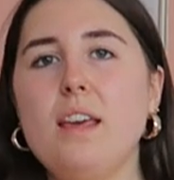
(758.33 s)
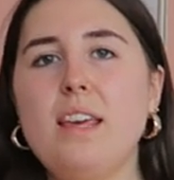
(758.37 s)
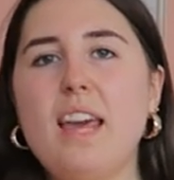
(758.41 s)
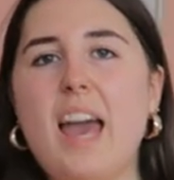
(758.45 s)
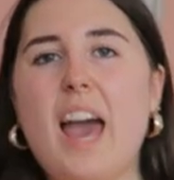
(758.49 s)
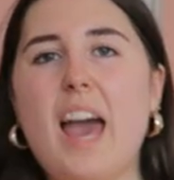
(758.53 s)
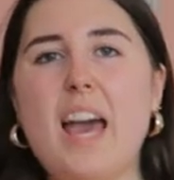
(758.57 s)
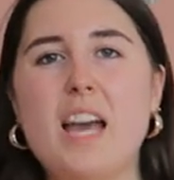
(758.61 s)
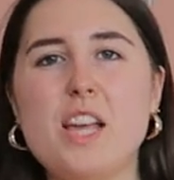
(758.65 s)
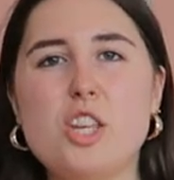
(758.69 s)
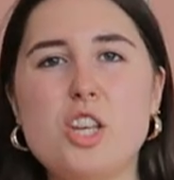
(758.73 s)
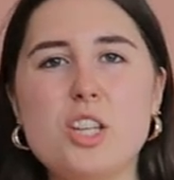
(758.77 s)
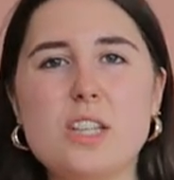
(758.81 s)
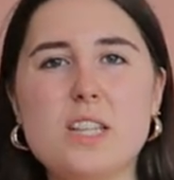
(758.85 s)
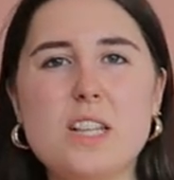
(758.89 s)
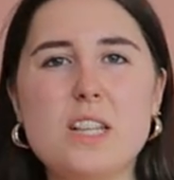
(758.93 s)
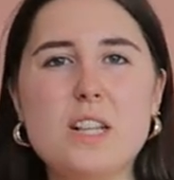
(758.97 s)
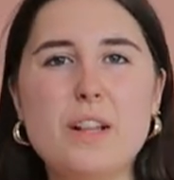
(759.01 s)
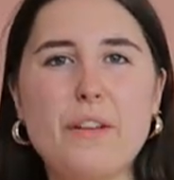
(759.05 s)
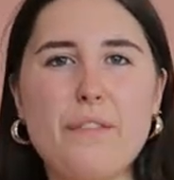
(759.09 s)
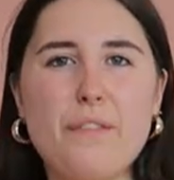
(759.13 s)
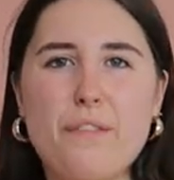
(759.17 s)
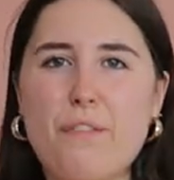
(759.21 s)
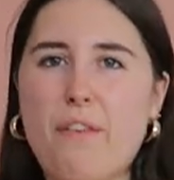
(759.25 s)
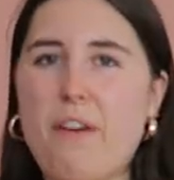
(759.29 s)
yeah it just
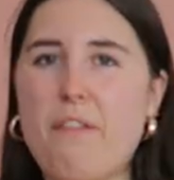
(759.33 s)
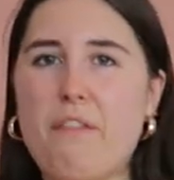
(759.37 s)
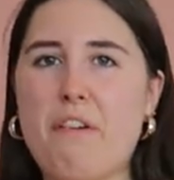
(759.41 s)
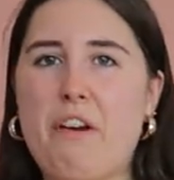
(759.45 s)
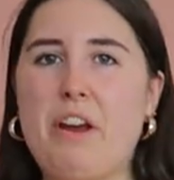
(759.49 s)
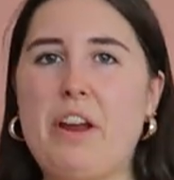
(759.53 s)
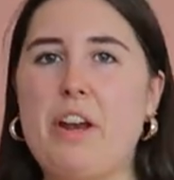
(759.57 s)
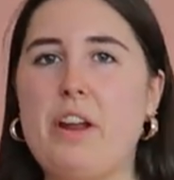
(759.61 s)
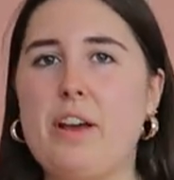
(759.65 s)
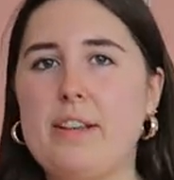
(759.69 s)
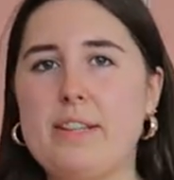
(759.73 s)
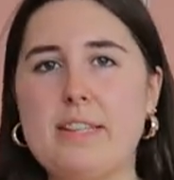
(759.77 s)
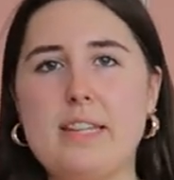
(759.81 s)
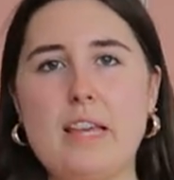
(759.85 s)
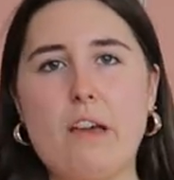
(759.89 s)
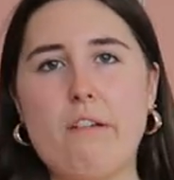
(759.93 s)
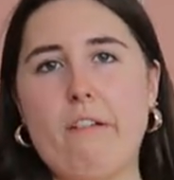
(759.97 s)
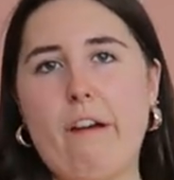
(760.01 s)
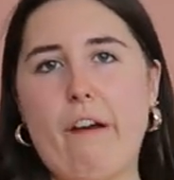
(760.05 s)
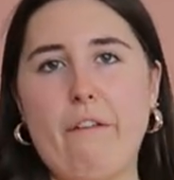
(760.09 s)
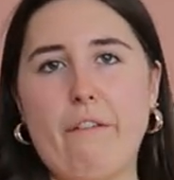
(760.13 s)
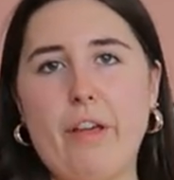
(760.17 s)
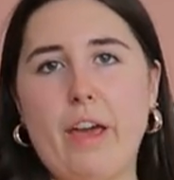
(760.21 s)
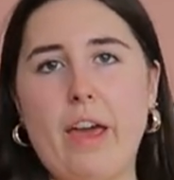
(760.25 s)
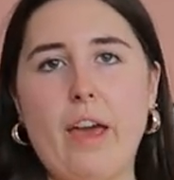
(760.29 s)
doesn't fit very nicely
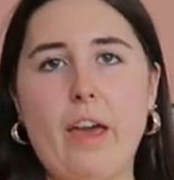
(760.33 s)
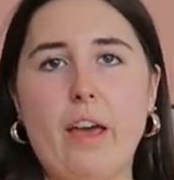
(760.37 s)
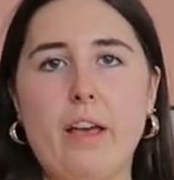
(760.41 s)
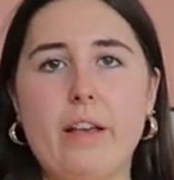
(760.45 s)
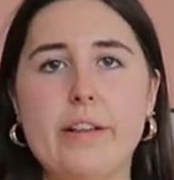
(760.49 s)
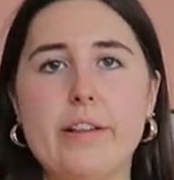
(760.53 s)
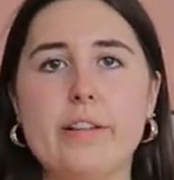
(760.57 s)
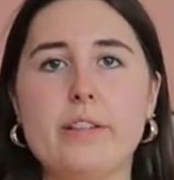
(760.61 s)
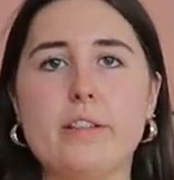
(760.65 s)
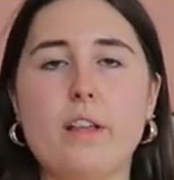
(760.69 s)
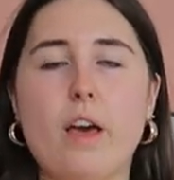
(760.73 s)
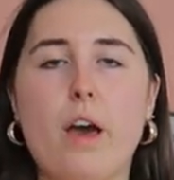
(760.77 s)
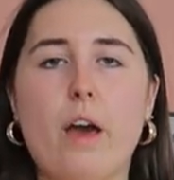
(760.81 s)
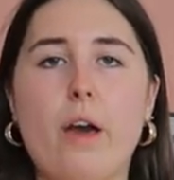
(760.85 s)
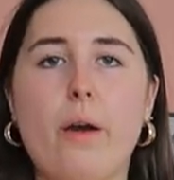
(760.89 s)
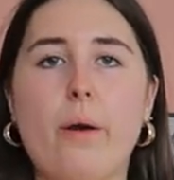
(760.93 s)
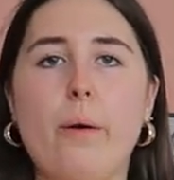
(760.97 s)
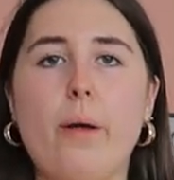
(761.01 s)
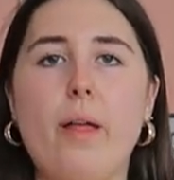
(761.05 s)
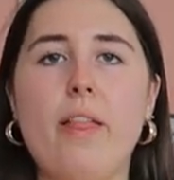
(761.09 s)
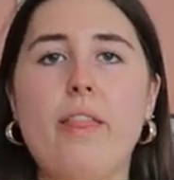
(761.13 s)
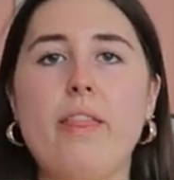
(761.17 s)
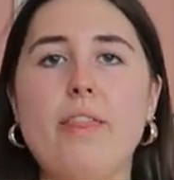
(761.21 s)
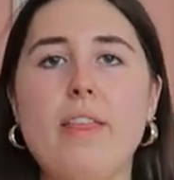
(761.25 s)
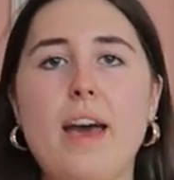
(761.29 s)
around here
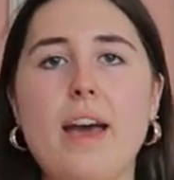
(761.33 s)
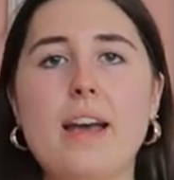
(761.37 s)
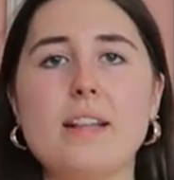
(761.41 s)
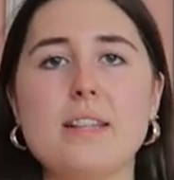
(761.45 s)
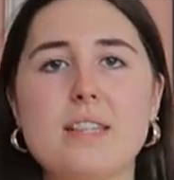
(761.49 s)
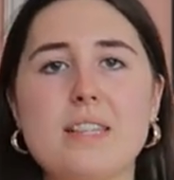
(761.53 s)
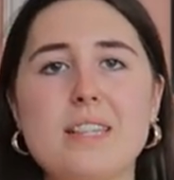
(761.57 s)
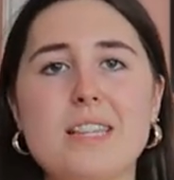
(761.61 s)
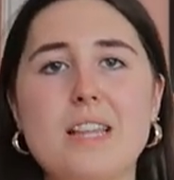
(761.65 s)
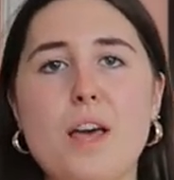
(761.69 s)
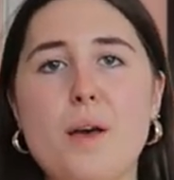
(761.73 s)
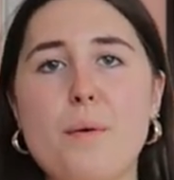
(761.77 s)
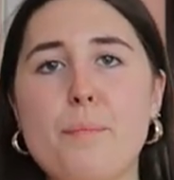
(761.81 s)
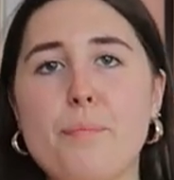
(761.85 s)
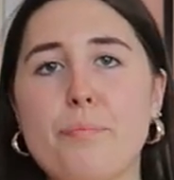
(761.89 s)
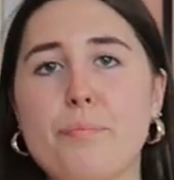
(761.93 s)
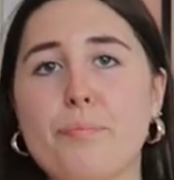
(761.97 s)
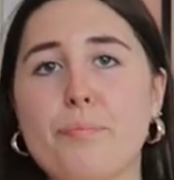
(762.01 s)
so that's